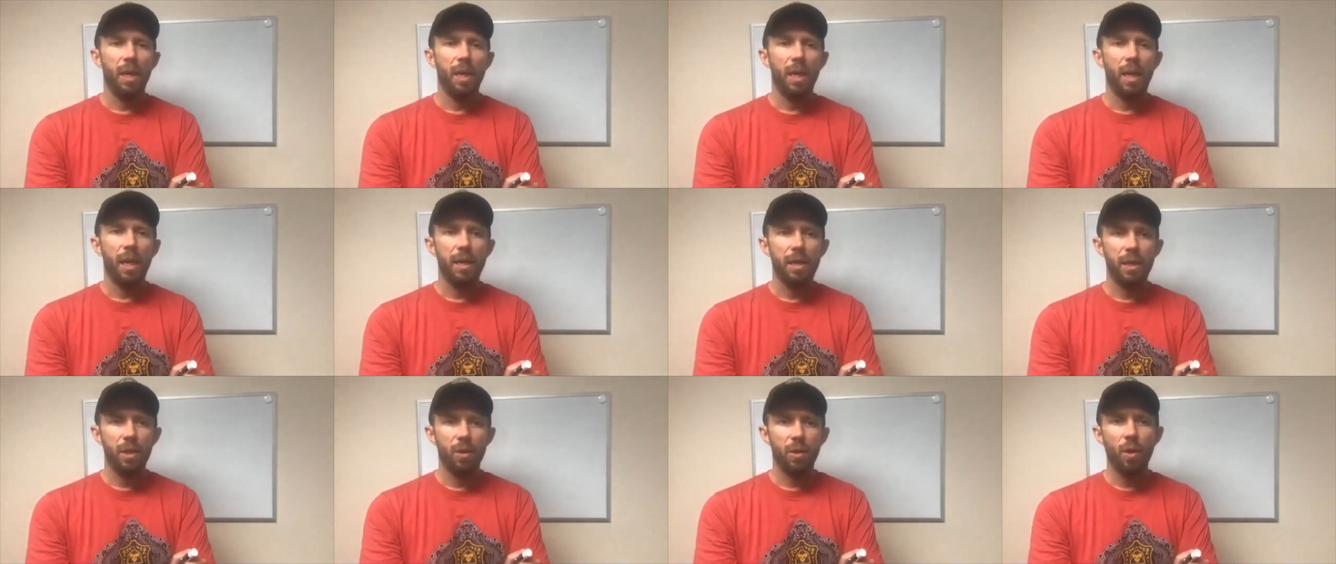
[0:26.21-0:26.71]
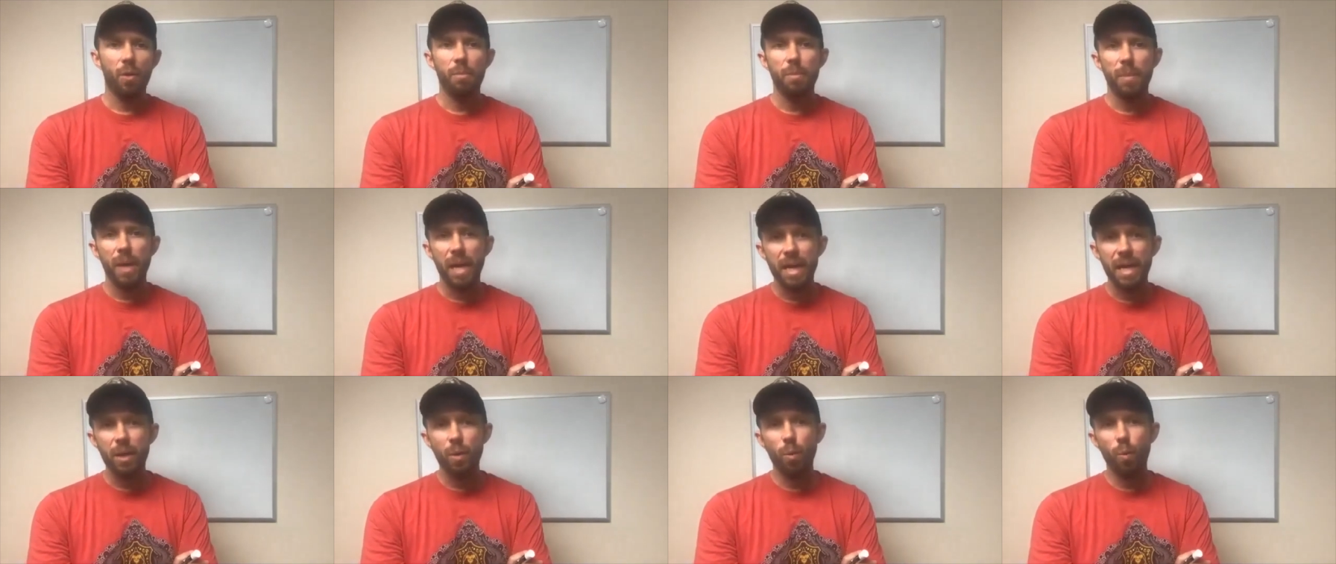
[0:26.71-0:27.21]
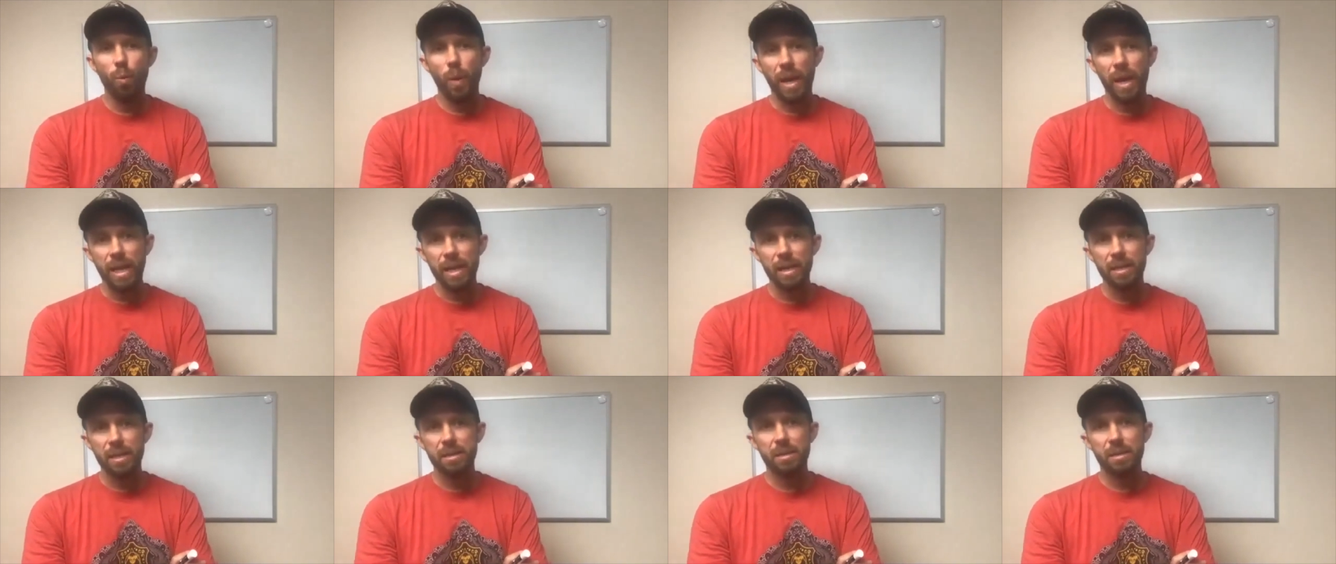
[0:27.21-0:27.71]
And there are many
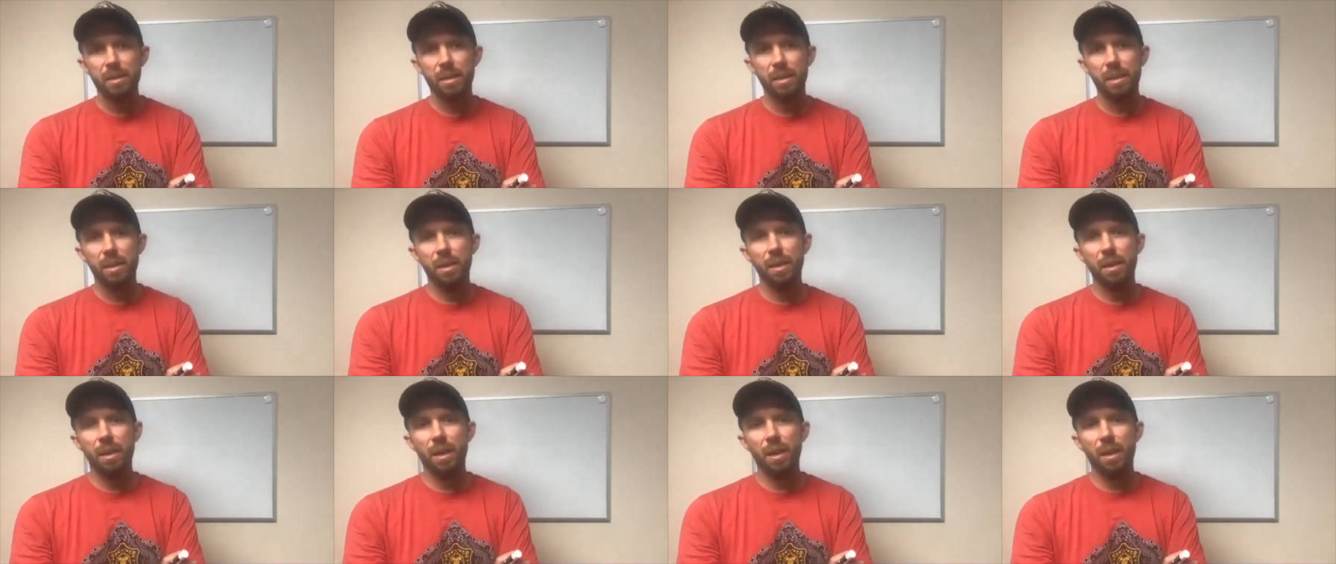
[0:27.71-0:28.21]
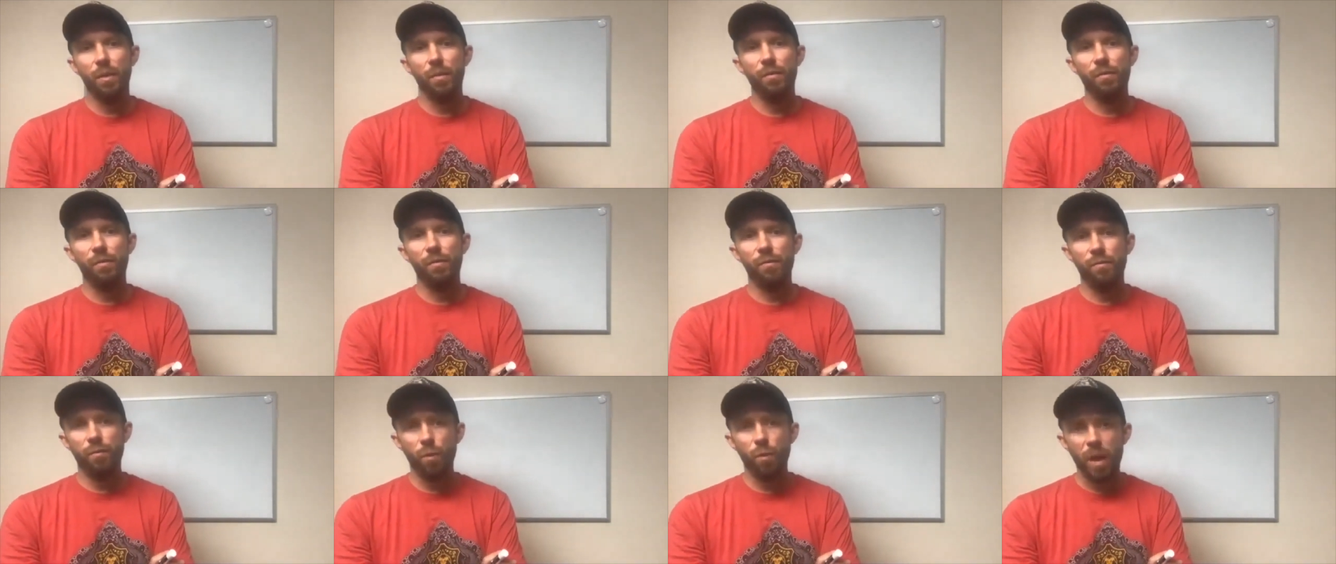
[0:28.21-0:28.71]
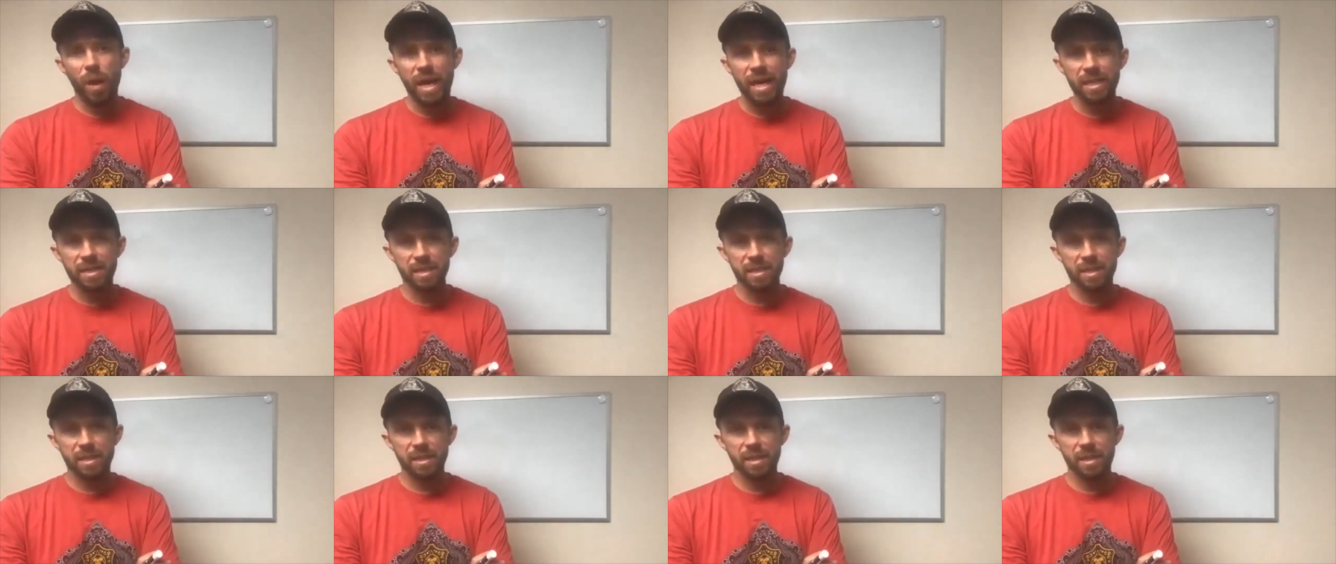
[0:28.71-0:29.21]
ways of
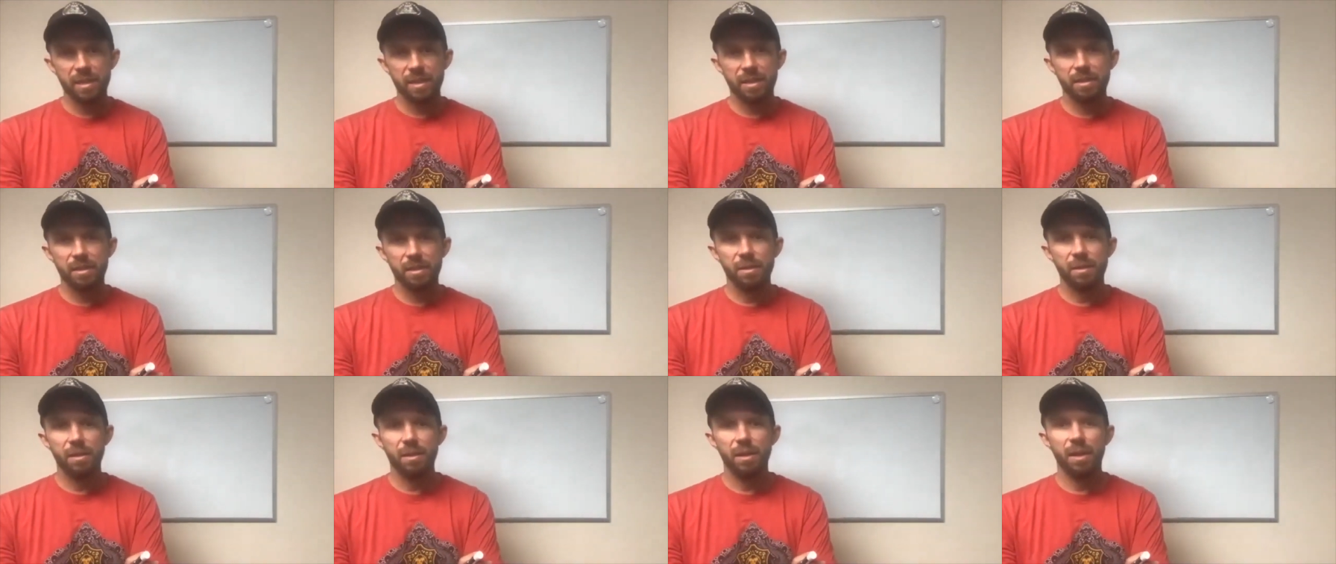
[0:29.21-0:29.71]
phrasing